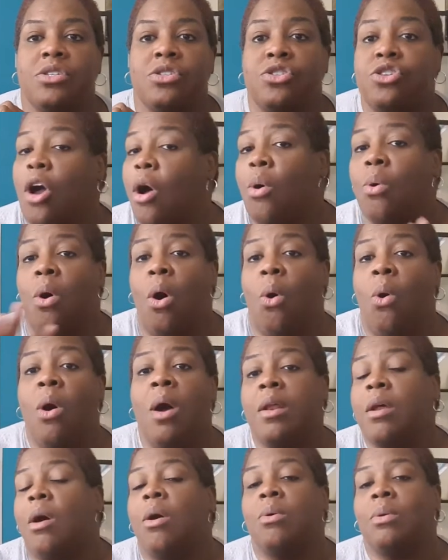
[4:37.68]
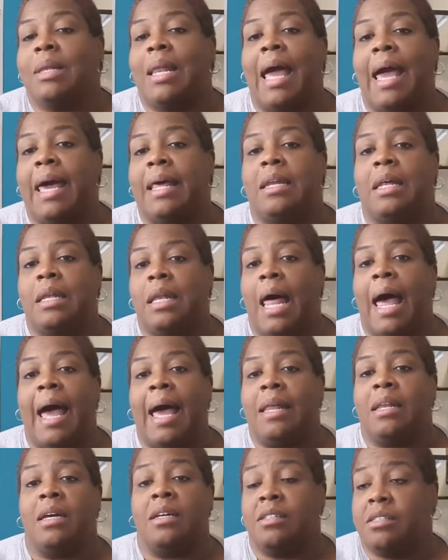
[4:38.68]
don't order online a
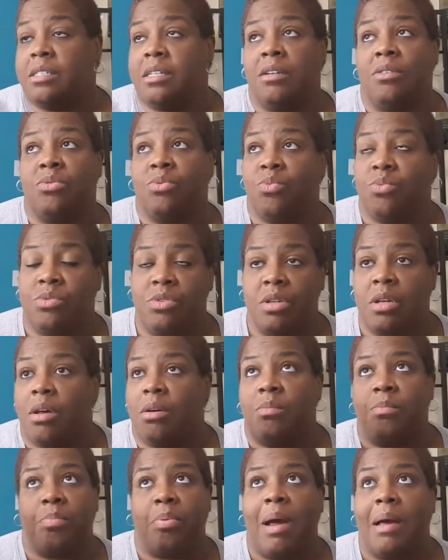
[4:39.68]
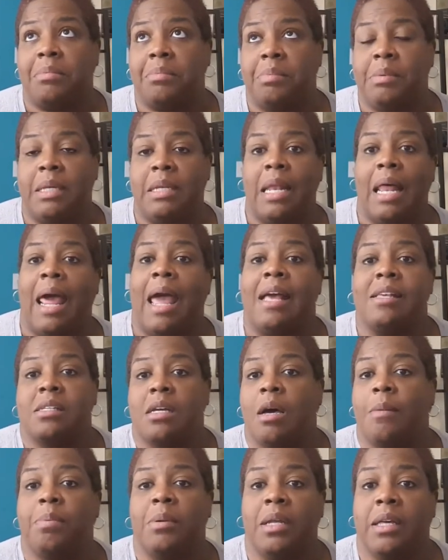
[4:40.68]
lot until, you know, probably last
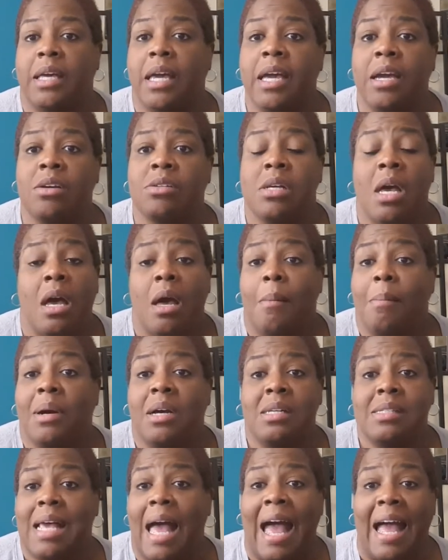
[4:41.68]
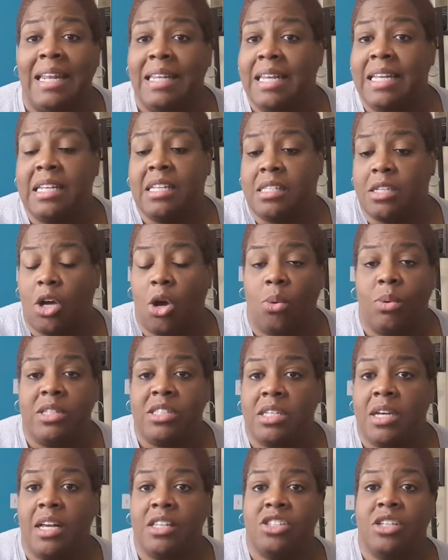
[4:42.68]
couple of years, because I needed to go
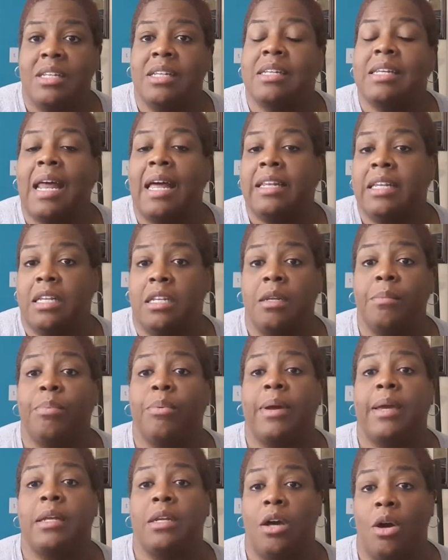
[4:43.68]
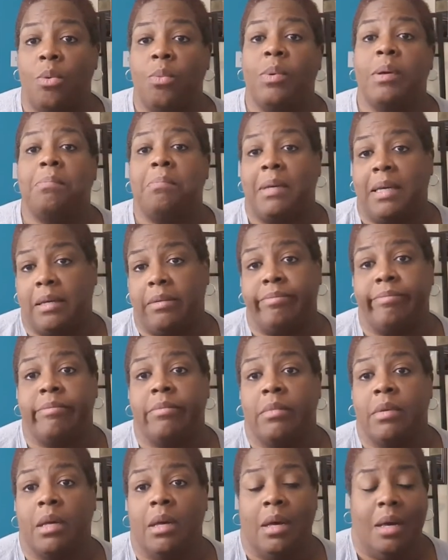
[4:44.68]
and touch it, and I needed to bring it home with me.
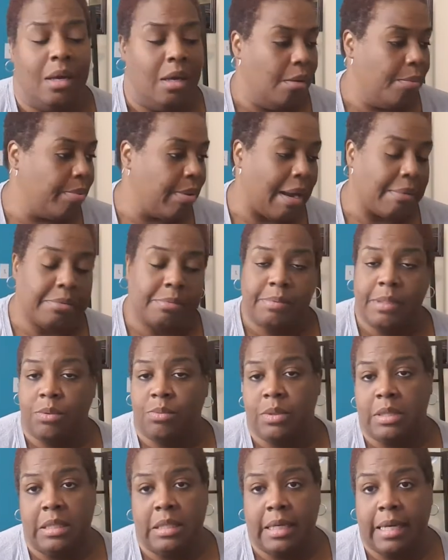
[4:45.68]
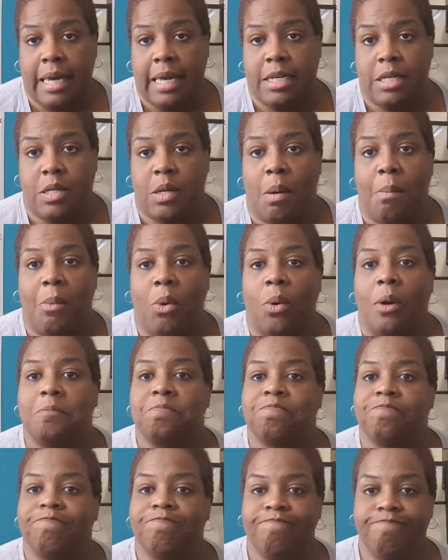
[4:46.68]
Probably wouldn't look at it no more.
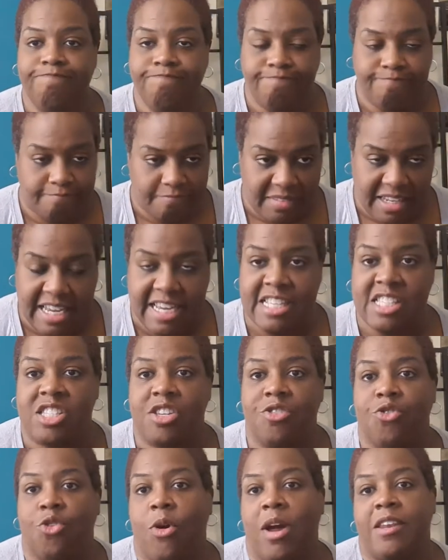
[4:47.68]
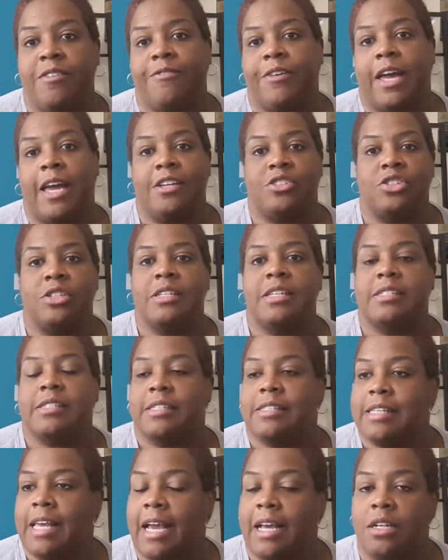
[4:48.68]
Instant gratification. That's
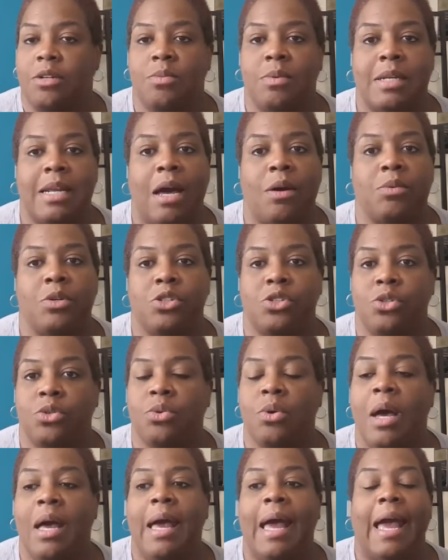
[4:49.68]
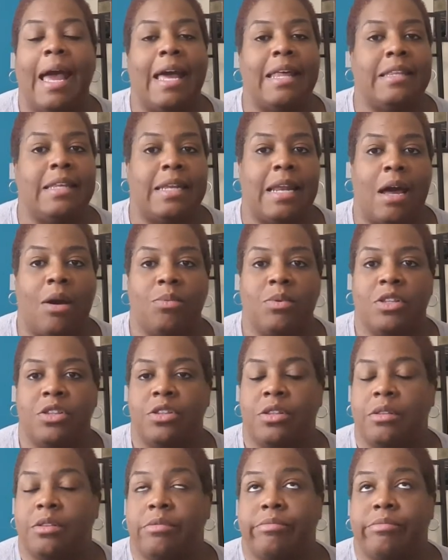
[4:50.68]
exactly what I would do. And then I would